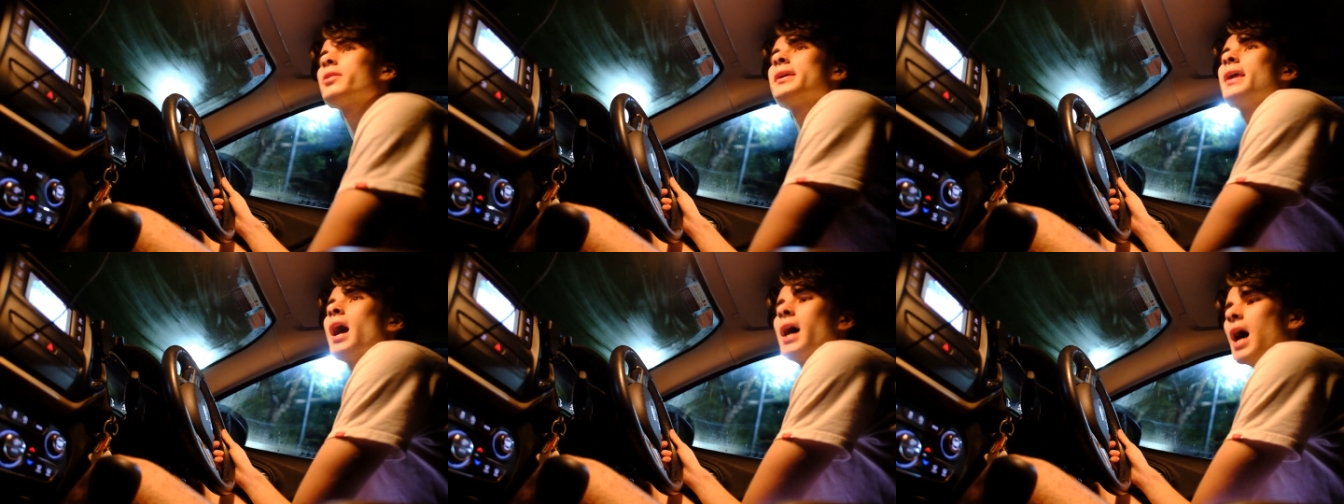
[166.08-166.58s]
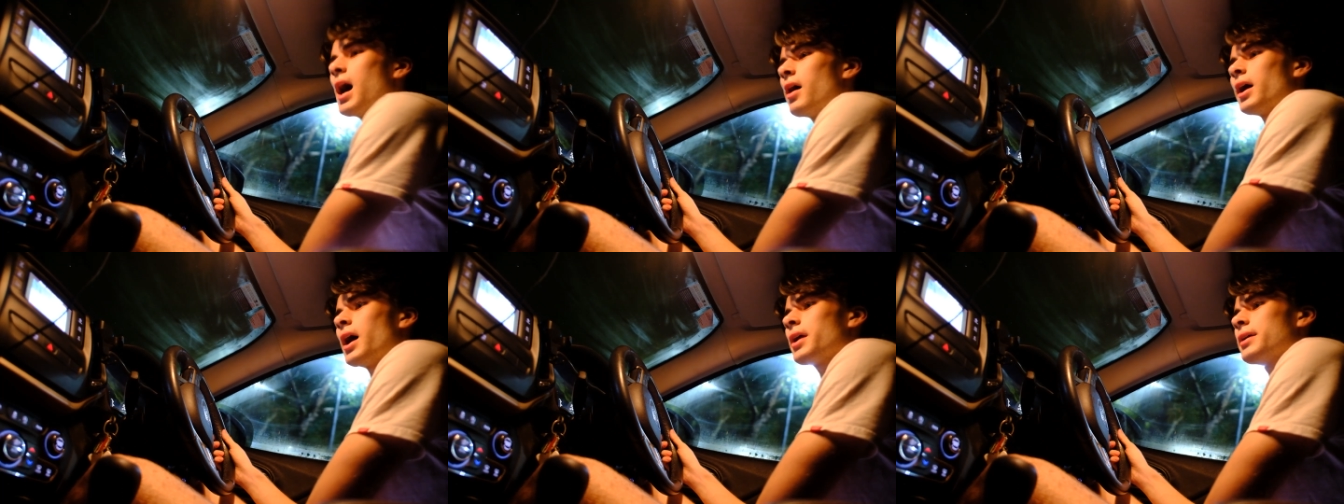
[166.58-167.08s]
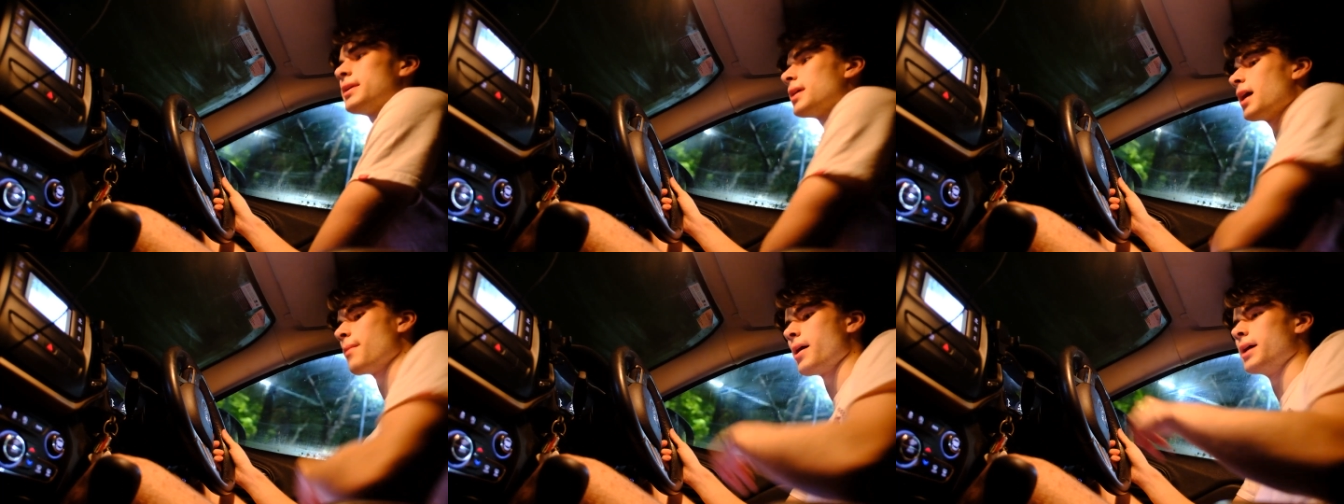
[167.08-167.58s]
don't care. I, I don't
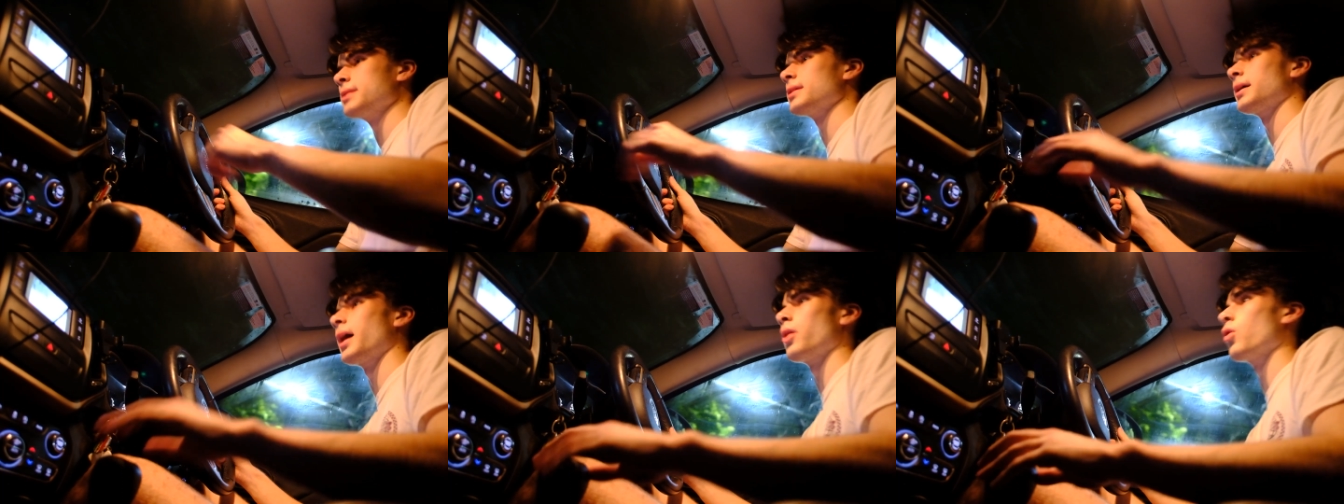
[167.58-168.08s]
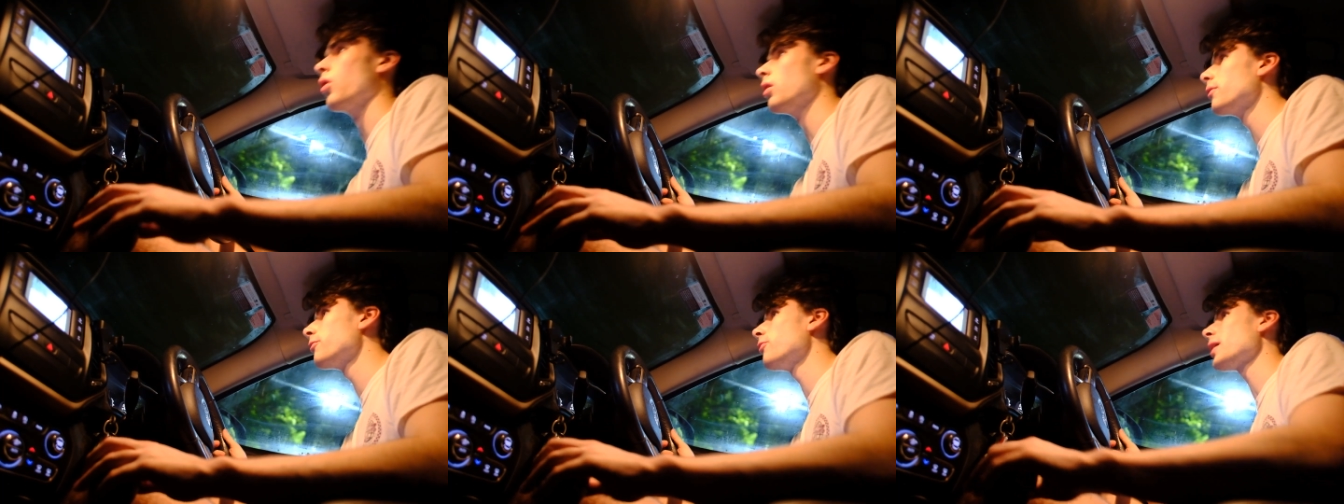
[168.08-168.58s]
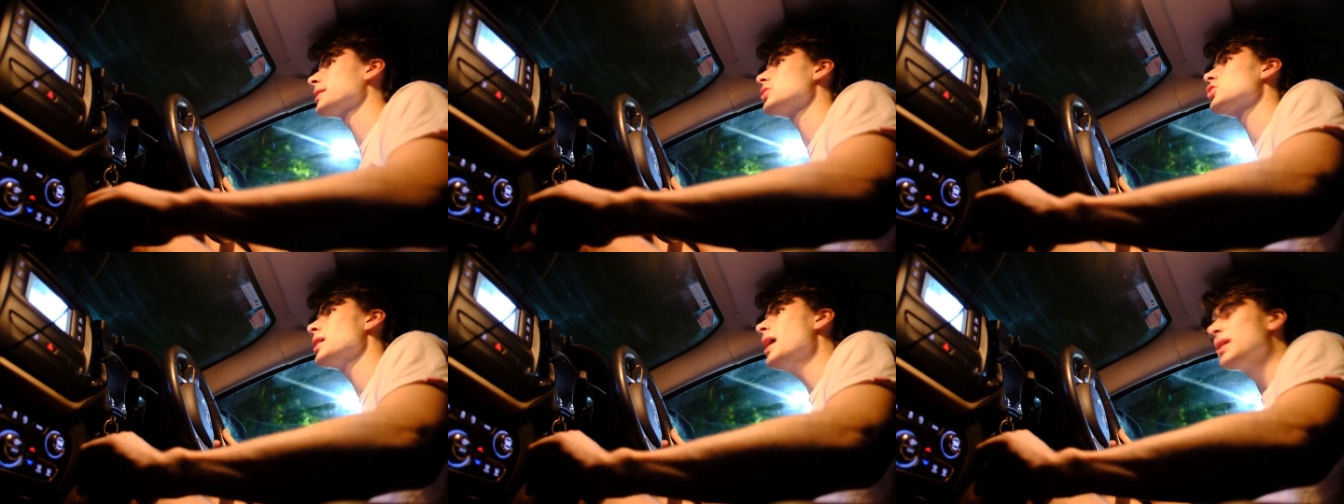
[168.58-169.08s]
care about anything at all. Fuck this
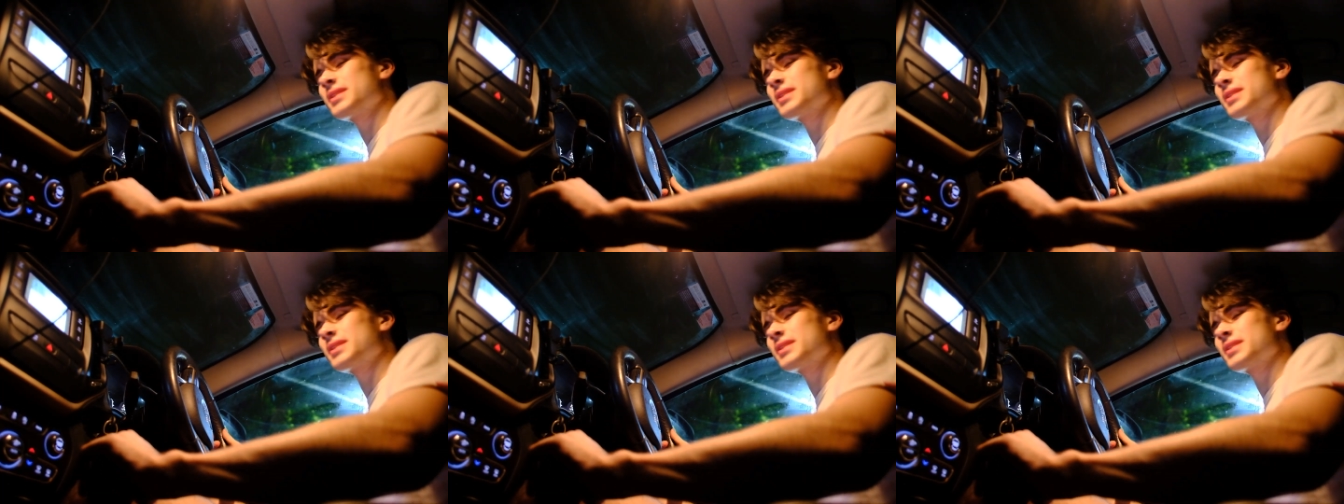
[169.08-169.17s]
shit.